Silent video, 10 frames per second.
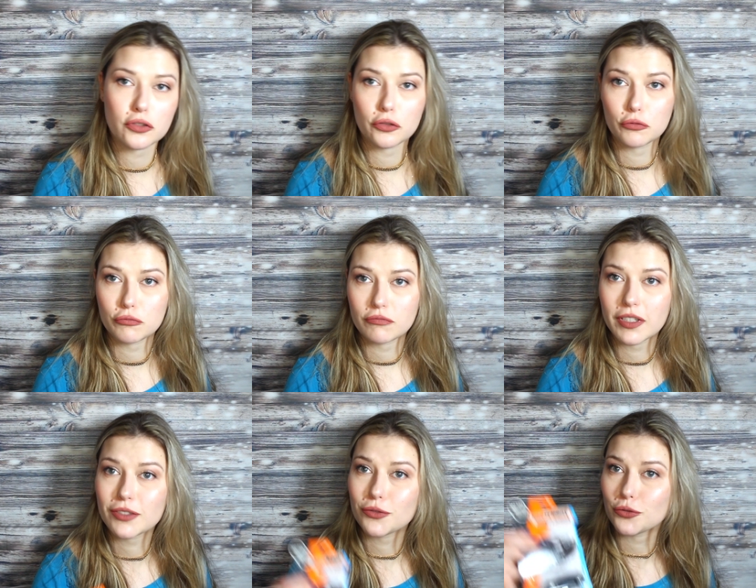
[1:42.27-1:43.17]
So
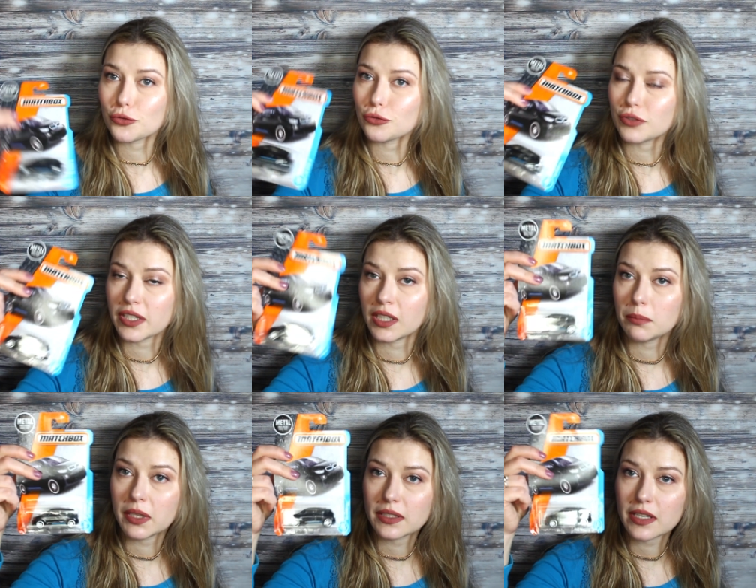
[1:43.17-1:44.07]
as usual, Danny
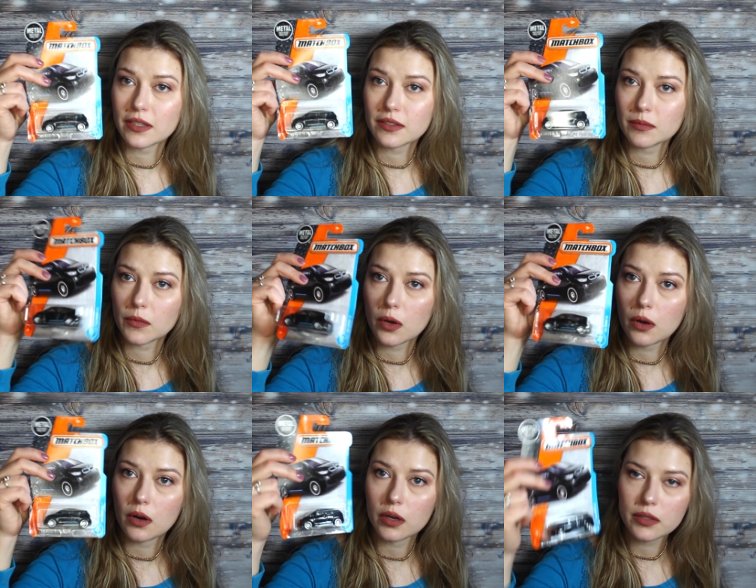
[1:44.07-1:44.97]
picked out some
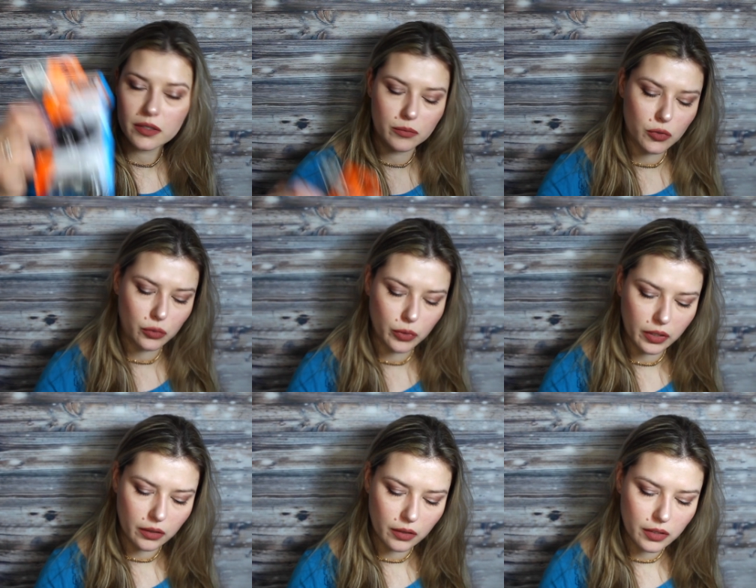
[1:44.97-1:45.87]
cars, some toy
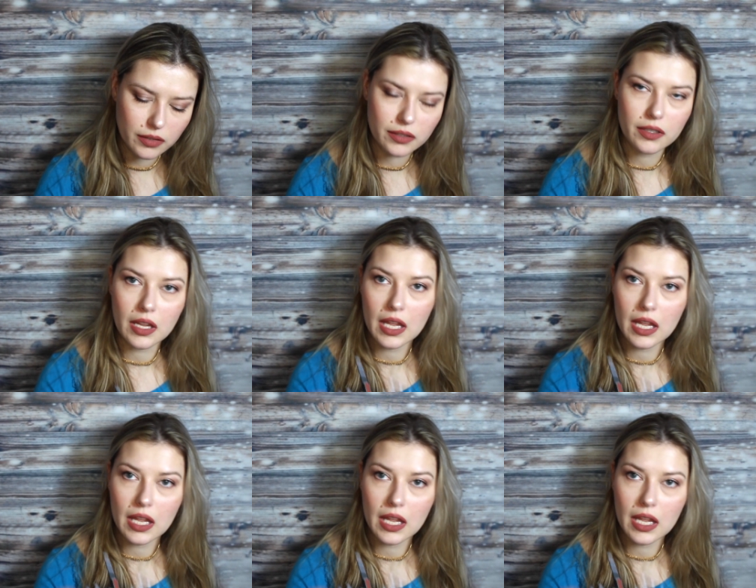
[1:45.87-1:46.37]
cars.